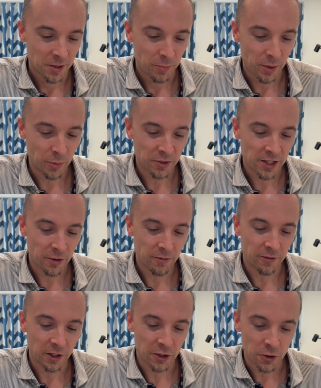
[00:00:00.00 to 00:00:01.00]
People down the
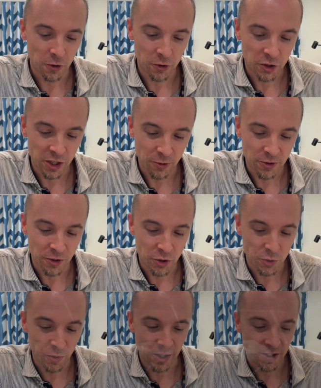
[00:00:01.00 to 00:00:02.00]
village heard shouts and
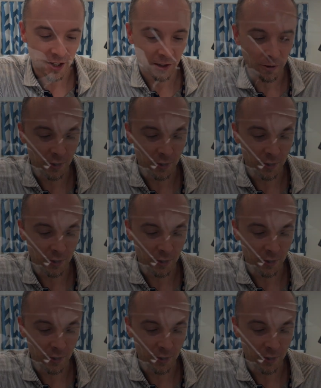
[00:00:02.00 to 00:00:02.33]
shrieks, and